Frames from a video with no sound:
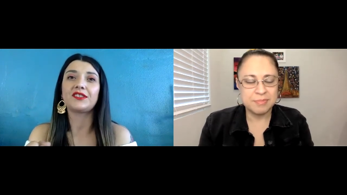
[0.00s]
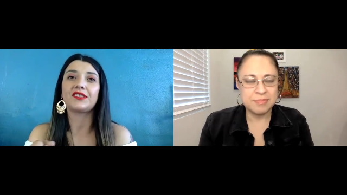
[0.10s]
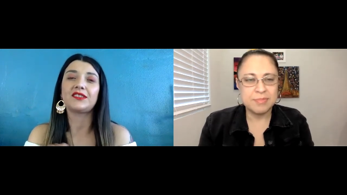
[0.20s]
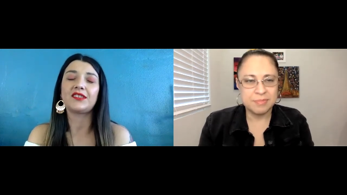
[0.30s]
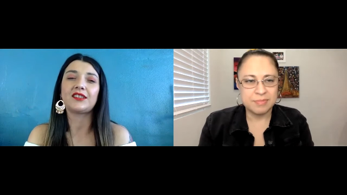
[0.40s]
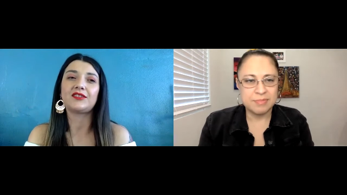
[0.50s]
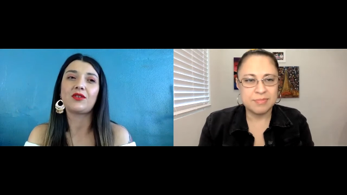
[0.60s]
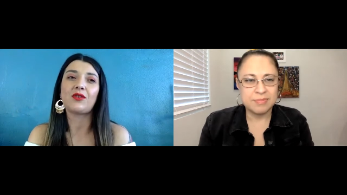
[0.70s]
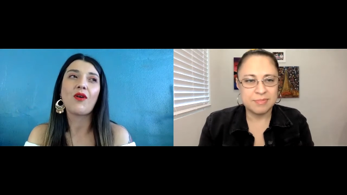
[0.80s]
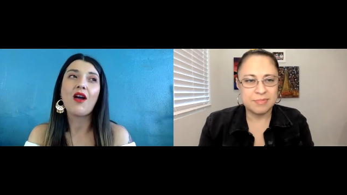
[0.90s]
Speaker 1: success.
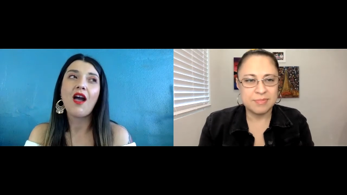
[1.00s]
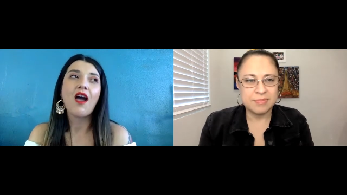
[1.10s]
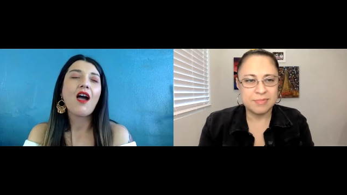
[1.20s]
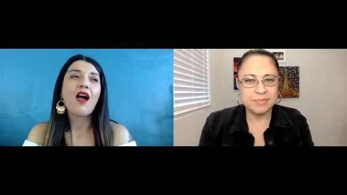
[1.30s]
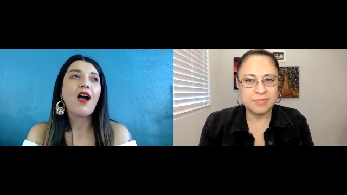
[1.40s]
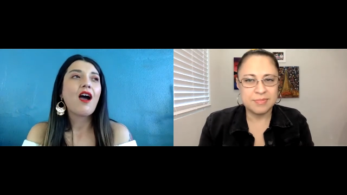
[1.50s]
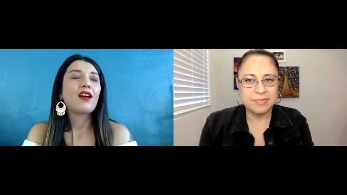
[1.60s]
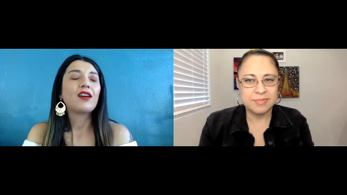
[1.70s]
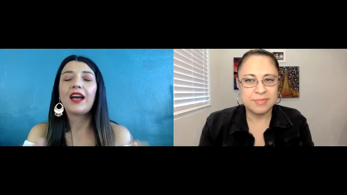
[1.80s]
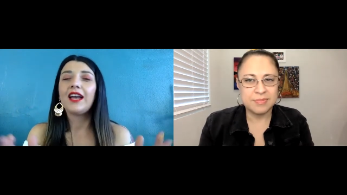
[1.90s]
So
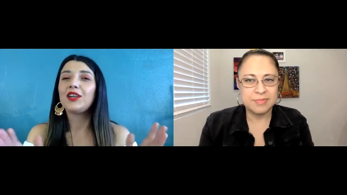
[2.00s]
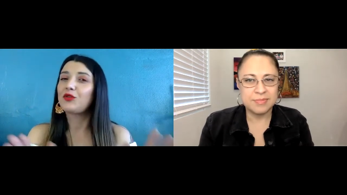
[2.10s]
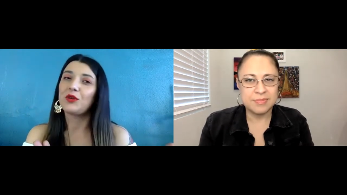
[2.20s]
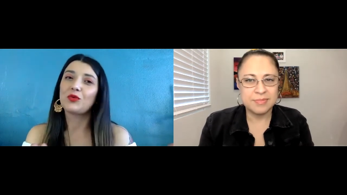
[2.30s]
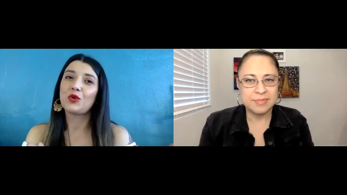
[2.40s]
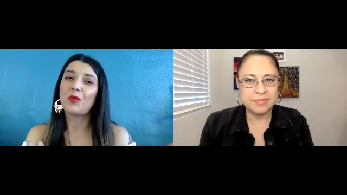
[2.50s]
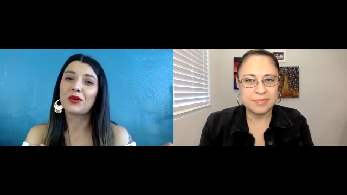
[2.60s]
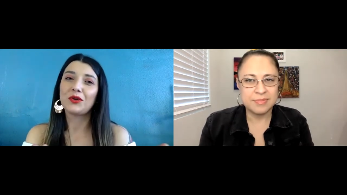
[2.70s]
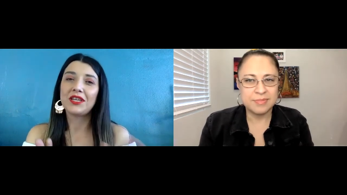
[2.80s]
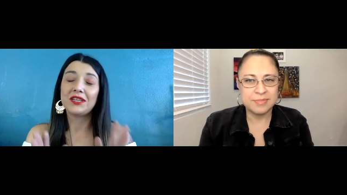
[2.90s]
I had a great role
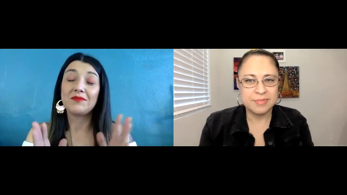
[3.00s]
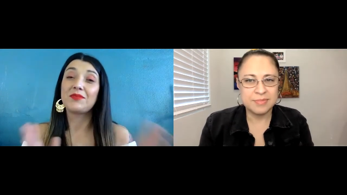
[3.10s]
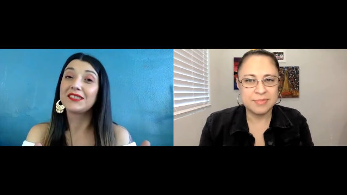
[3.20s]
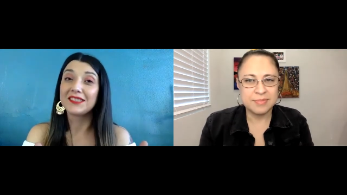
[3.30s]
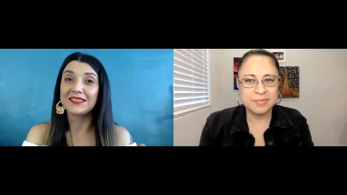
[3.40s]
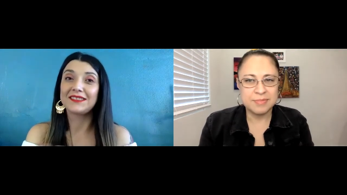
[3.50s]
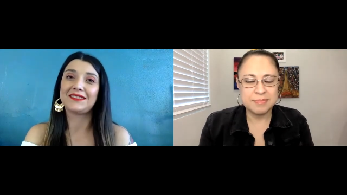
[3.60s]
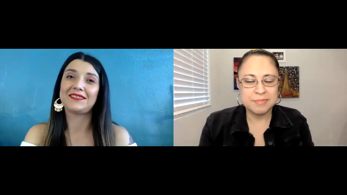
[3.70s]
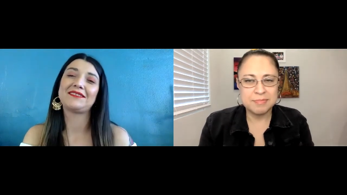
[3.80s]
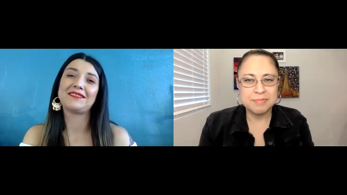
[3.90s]
model in business,
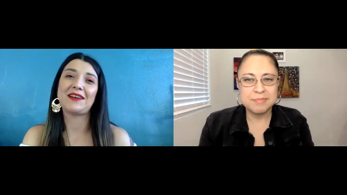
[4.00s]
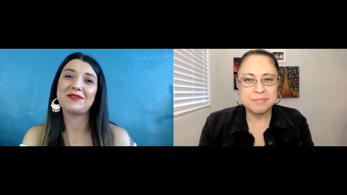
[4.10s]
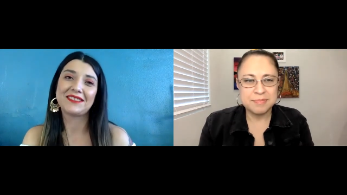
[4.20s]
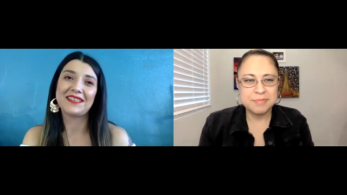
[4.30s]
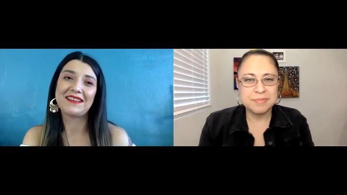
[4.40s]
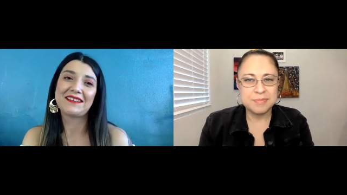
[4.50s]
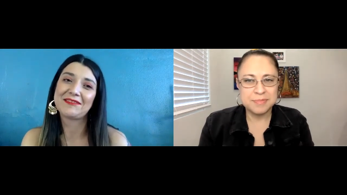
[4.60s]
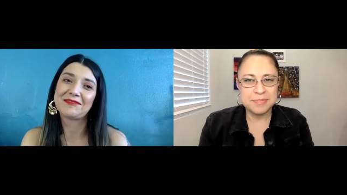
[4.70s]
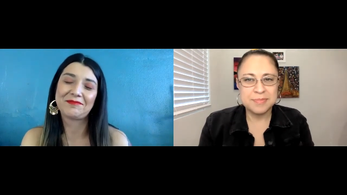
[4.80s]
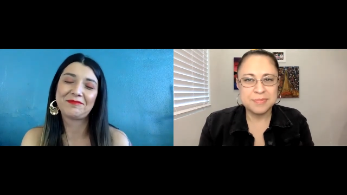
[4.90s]
I would say.
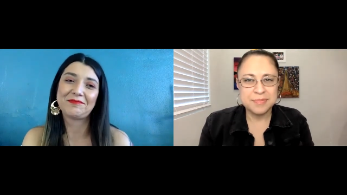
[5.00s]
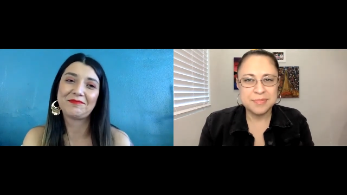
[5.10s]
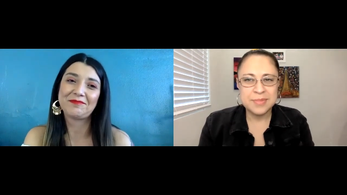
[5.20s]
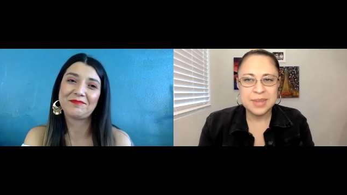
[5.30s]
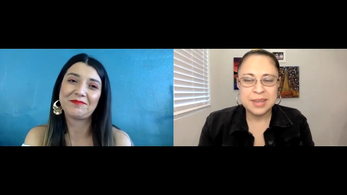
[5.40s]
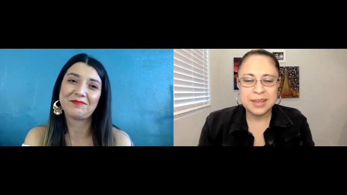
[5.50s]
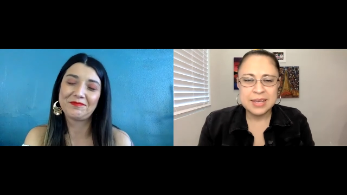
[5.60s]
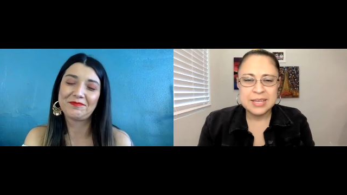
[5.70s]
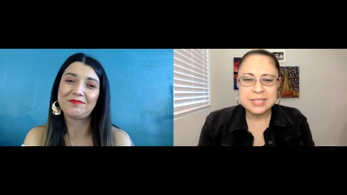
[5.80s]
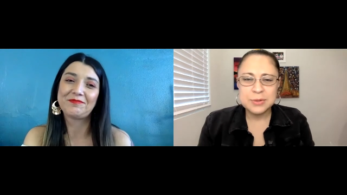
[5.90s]

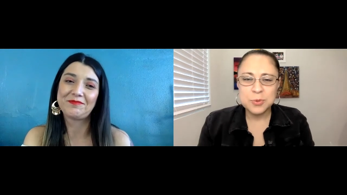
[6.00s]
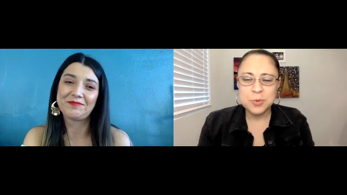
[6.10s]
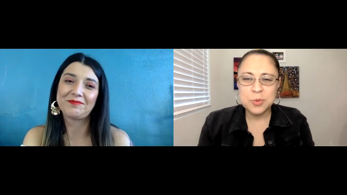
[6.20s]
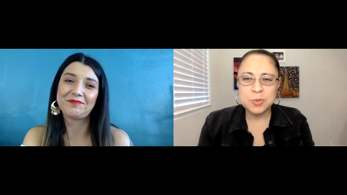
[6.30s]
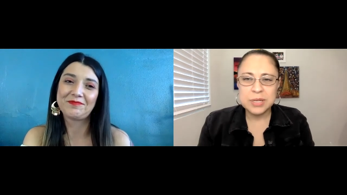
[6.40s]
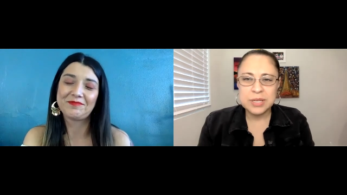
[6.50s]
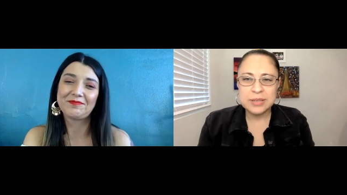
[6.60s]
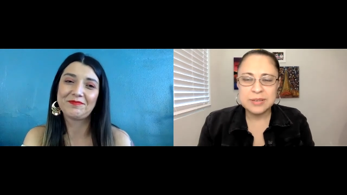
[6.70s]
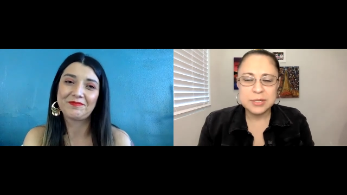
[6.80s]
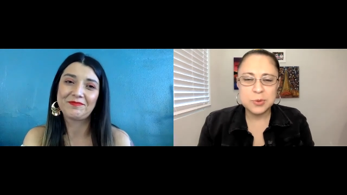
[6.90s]
Speaker 2: So what do
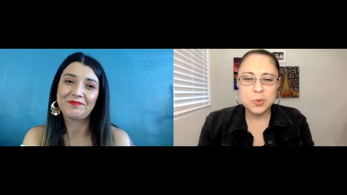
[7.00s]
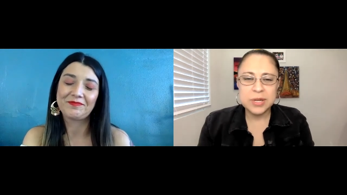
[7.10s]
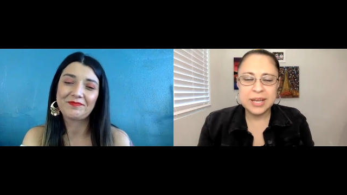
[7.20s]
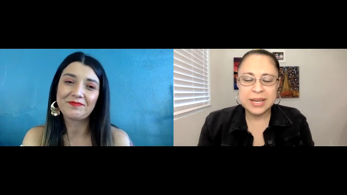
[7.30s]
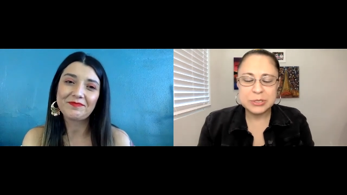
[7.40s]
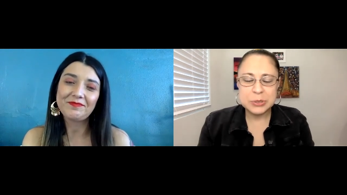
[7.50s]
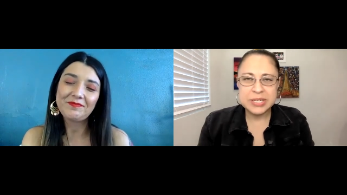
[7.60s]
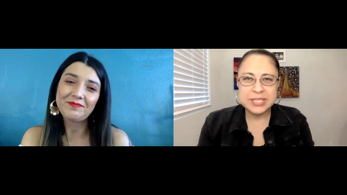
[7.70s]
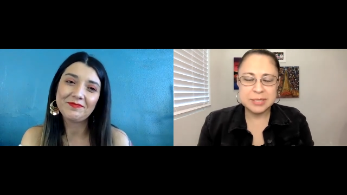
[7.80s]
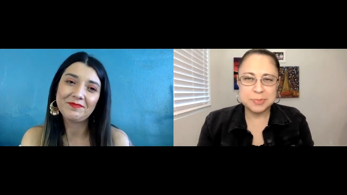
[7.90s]
you? So what
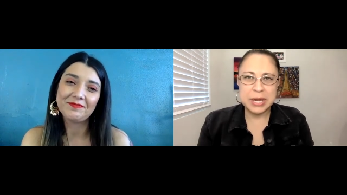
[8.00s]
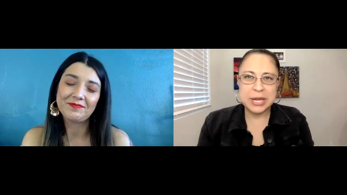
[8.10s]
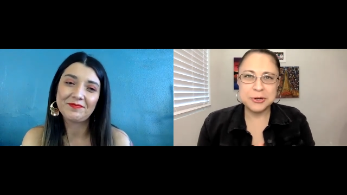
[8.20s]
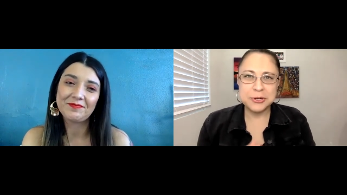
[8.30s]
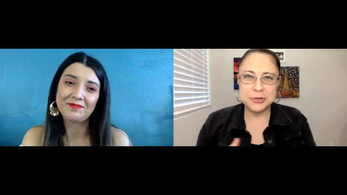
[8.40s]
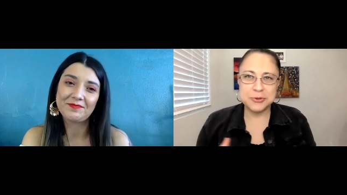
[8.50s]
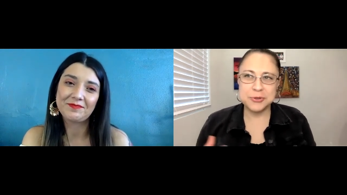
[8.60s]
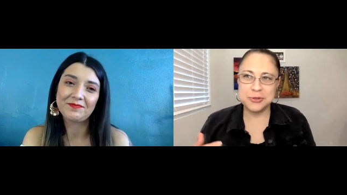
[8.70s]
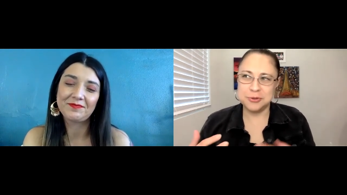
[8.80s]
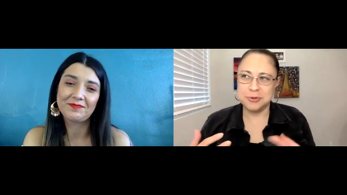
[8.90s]
actually inspired
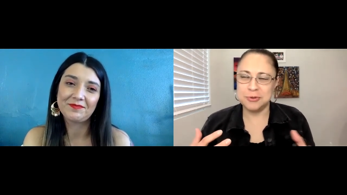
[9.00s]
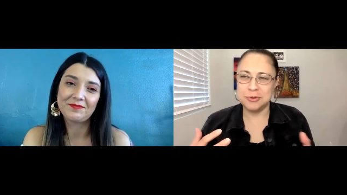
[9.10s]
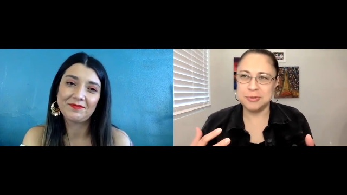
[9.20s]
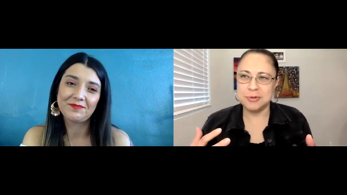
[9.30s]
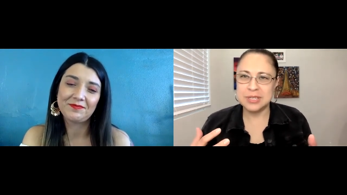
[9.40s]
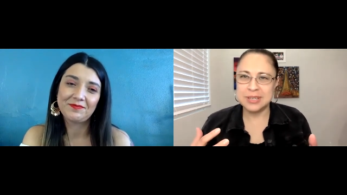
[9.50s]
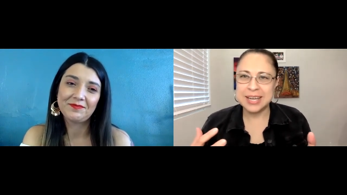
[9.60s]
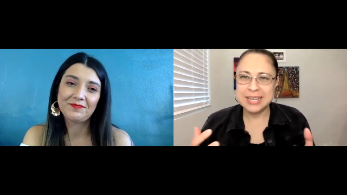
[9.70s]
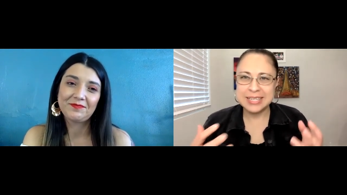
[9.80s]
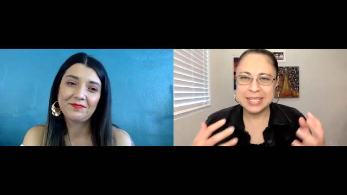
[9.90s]
you to to
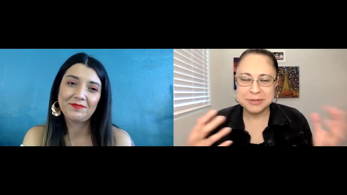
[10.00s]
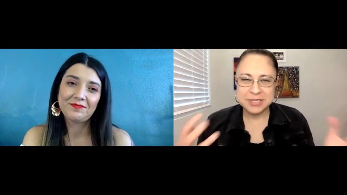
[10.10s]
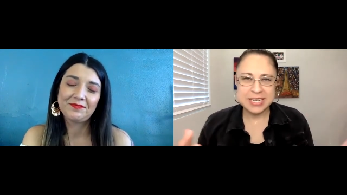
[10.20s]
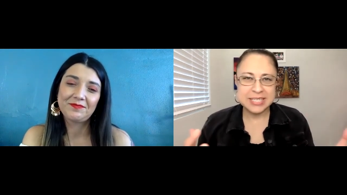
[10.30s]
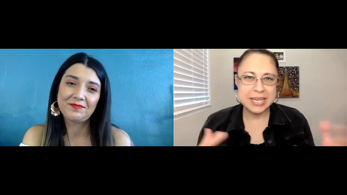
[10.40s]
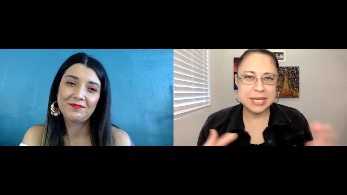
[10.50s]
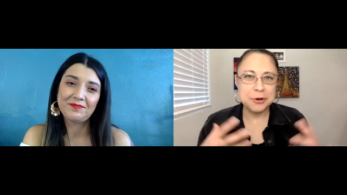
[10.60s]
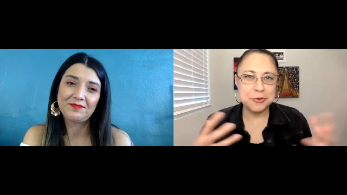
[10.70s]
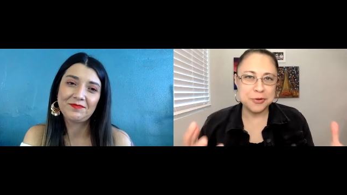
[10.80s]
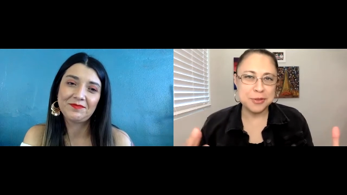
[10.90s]
kind of like you said take
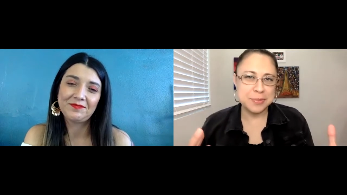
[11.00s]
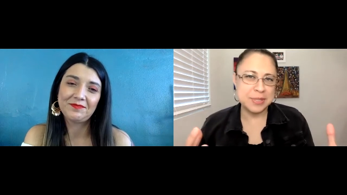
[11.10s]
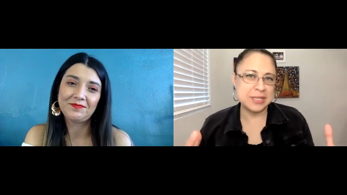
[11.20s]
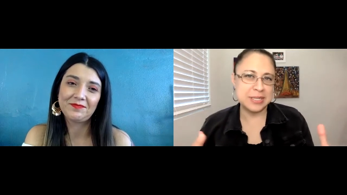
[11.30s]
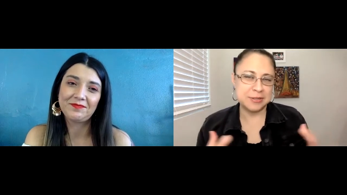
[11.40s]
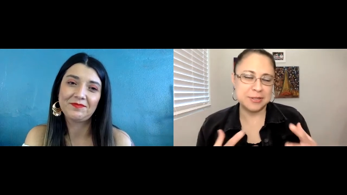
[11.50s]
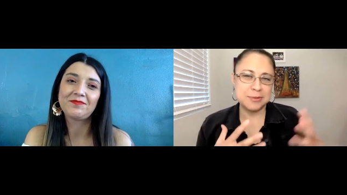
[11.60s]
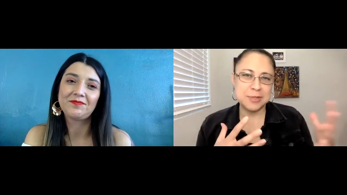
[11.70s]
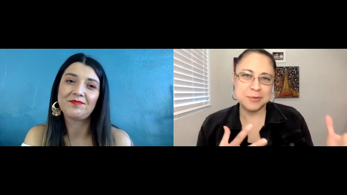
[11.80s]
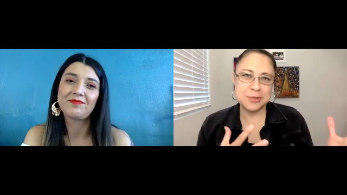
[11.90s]
over the business? This was